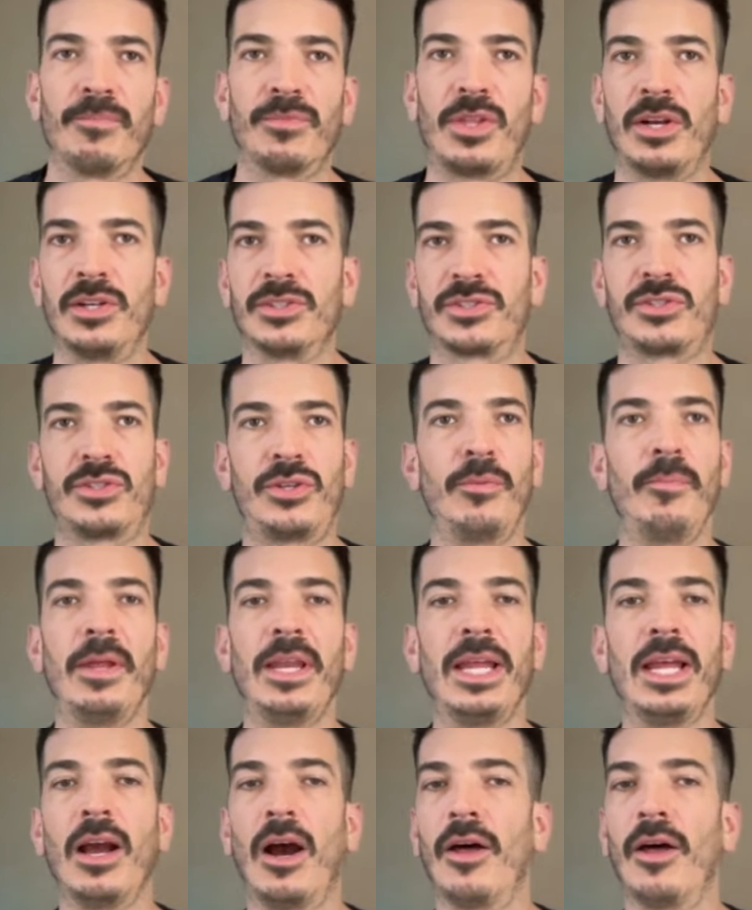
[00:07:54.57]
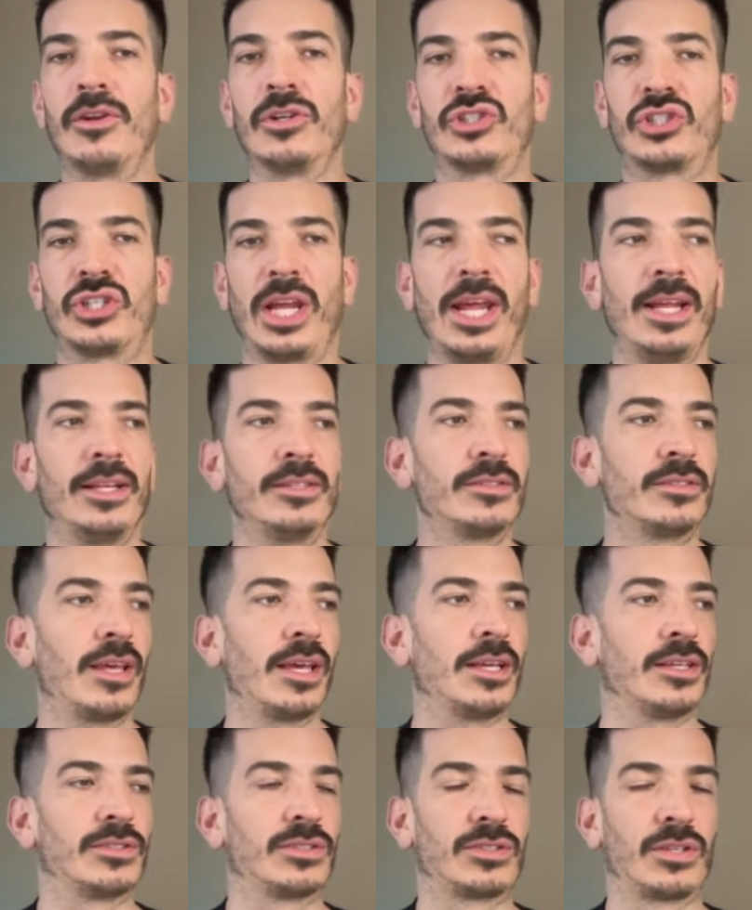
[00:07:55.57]
There's too many other chains
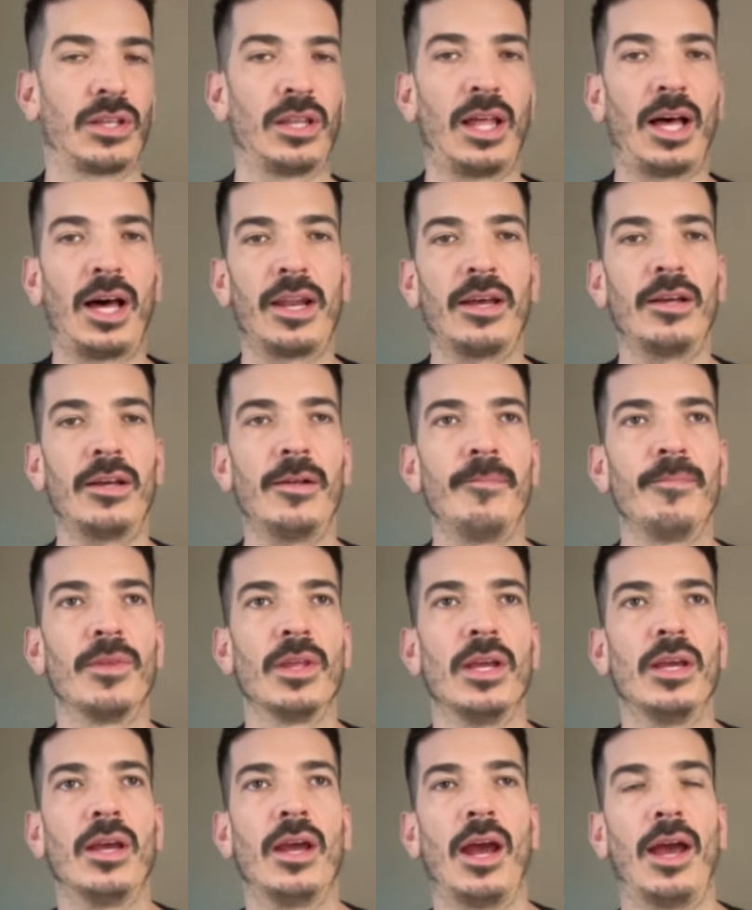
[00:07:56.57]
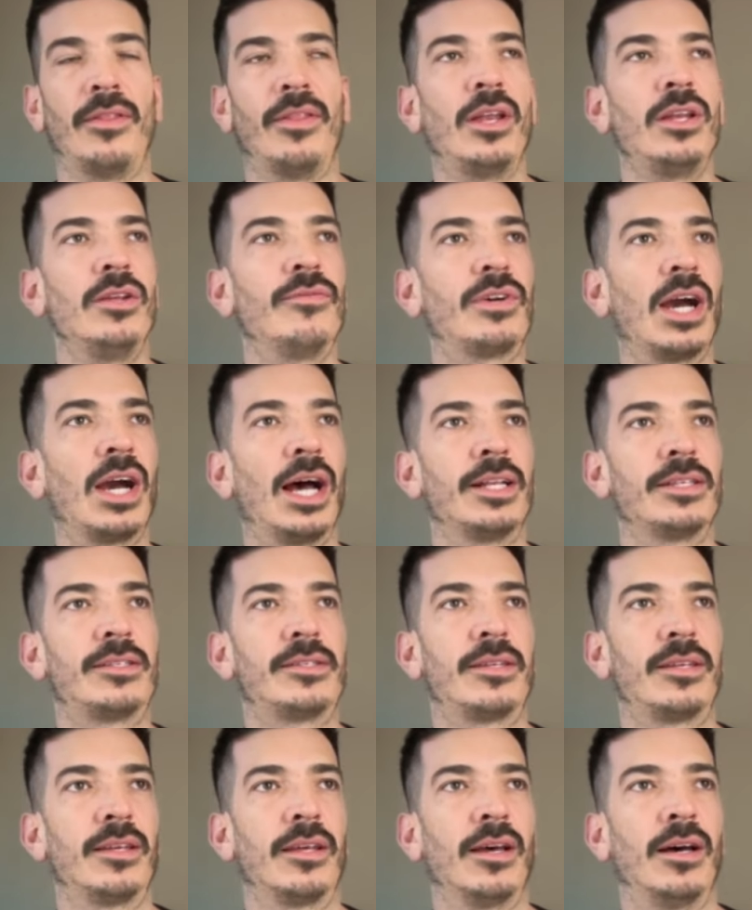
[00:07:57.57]
like Solana, and then you've
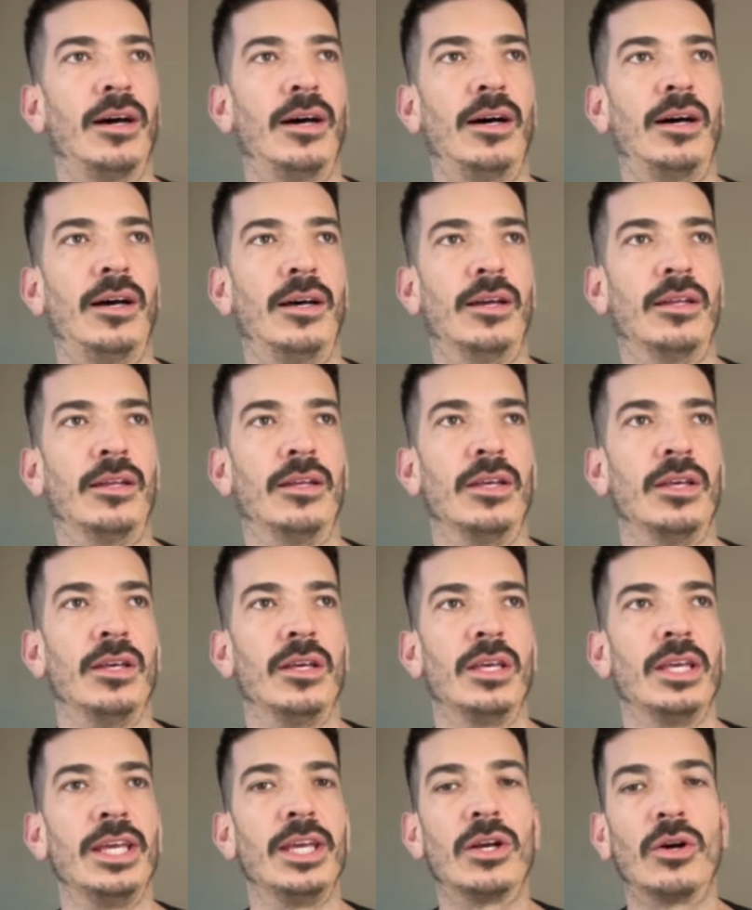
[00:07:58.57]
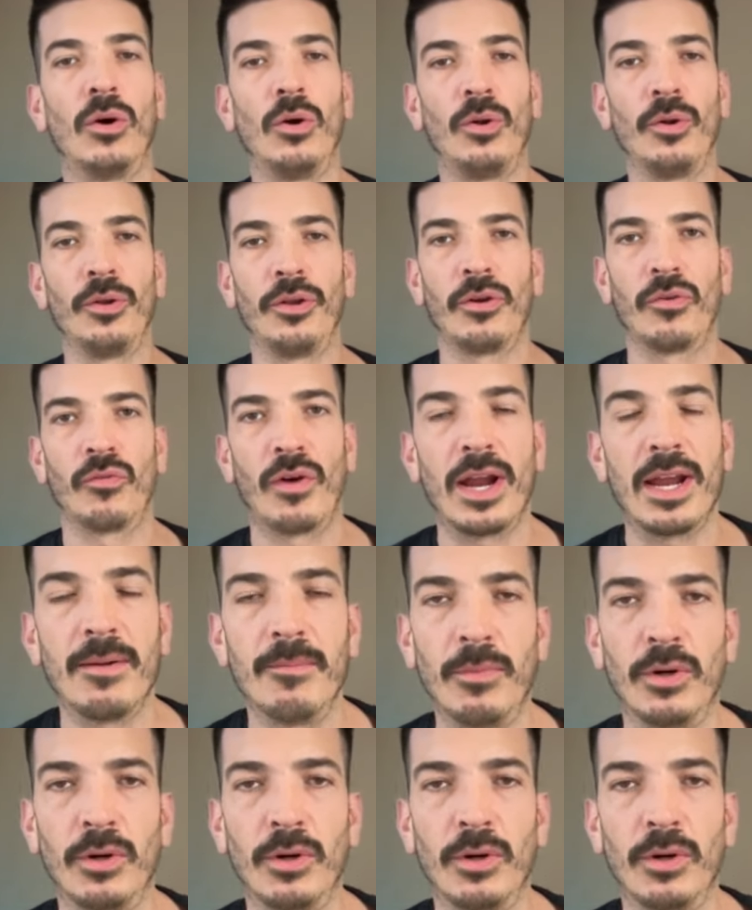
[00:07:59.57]
got uh Egold, right?